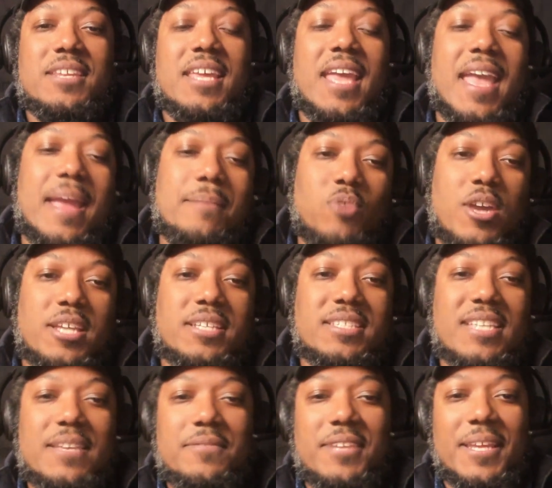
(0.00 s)
and
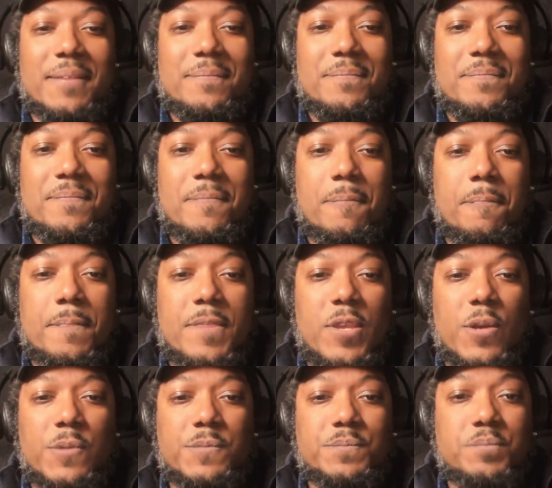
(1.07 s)
productivity.
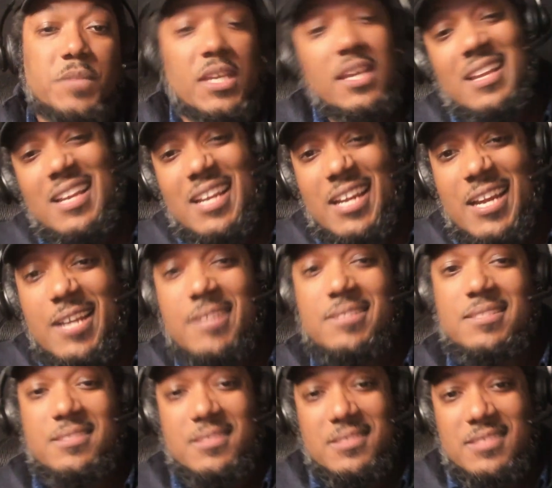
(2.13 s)
So here's
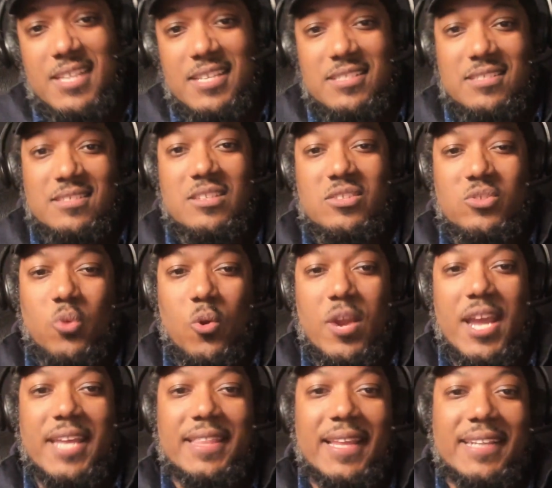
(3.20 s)
a success story
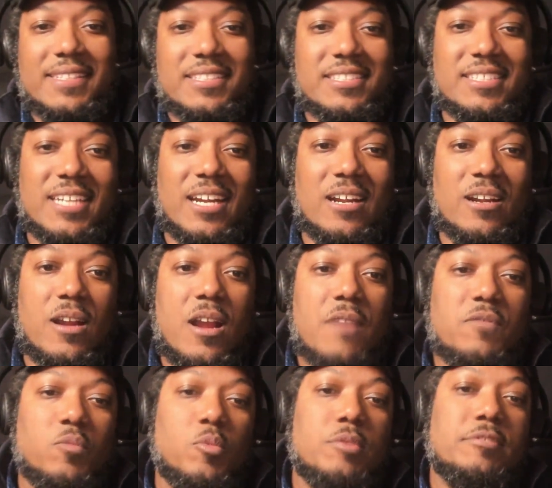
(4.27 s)
I'd like to share
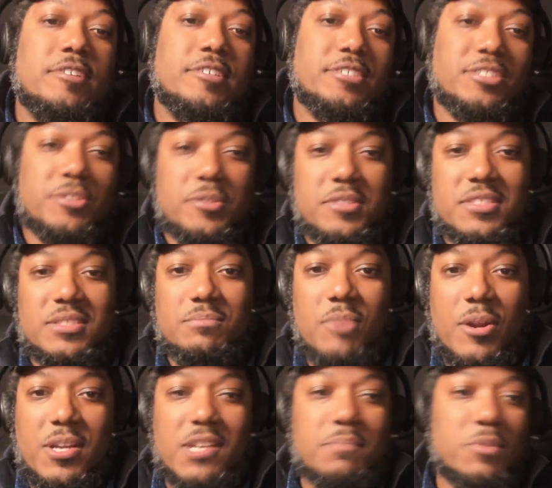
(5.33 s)
from one of our students,
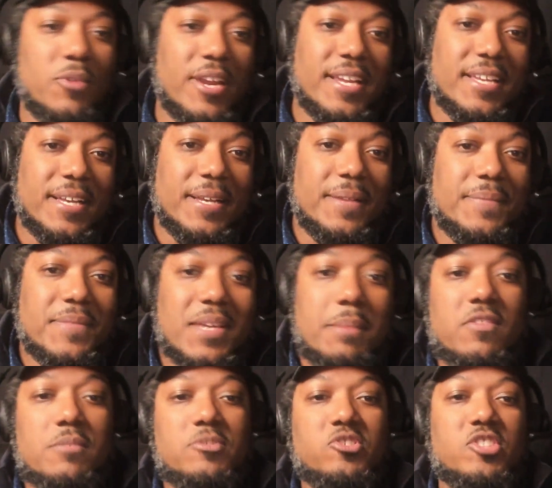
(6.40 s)
Mark Marenga. Coming
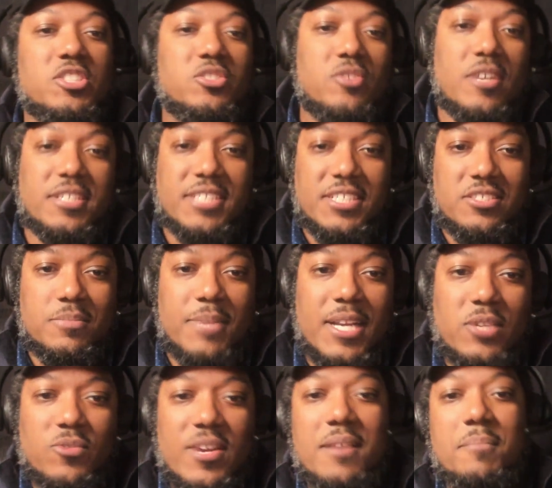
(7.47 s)
from a traditional architecture
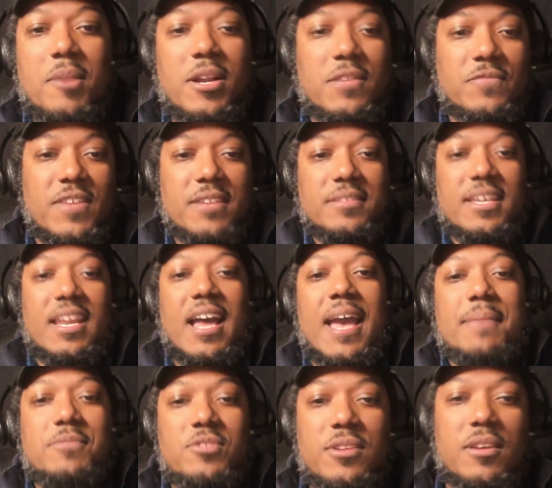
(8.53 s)
background, Mark found that
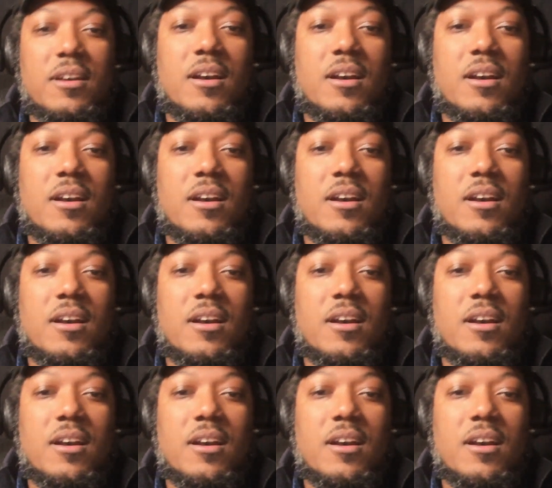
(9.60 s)
Iamthestudio